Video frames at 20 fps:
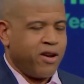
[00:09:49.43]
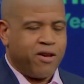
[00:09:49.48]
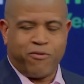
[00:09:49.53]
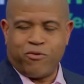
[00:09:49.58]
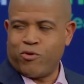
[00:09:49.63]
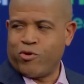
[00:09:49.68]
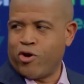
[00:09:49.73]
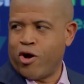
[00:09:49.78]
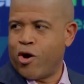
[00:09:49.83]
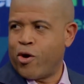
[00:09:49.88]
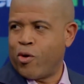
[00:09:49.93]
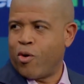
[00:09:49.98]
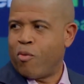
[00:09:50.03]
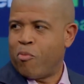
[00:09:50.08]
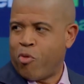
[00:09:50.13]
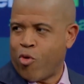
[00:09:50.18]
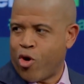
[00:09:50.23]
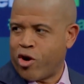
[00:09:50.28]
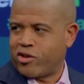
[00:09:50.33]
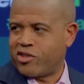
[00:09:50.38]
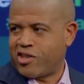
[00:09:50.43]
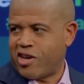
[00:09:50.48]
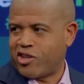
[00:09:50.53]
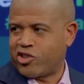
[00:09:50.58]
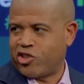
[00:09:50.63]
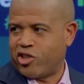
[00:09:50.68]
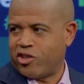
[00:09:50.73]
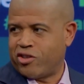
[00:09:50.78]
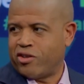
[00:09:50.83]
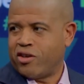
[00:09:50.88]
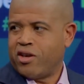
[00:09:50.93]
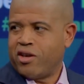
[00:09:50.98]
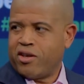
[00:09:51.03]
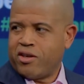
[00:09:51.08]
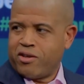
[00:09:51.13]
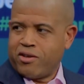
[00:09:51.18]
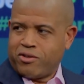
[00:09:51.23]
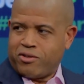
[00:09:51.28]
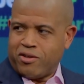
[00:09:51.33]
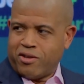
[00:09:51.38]
If you go to a board session,
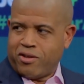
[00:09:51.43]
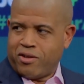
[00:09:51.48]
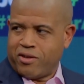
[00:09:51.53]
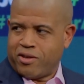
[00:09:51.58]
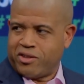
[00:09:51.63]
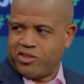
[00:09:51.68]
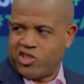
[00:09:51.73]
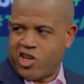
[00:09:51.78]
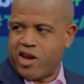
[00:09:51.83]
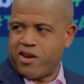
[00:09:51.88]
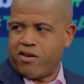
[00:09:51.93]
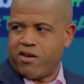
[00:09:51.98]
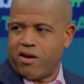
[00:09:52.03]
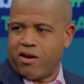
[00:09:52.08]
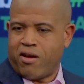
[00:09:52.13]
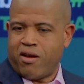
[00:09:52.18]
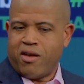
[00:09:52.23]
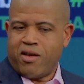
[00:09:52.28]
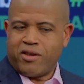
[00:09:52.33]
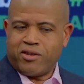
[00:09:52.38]
you'll see the agenda.